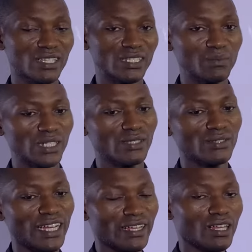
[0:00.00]
Expenses
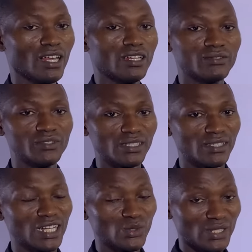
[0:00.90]
like
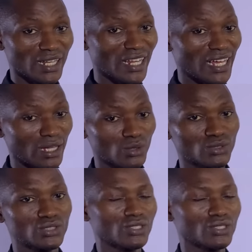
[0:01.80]
discounts allowed,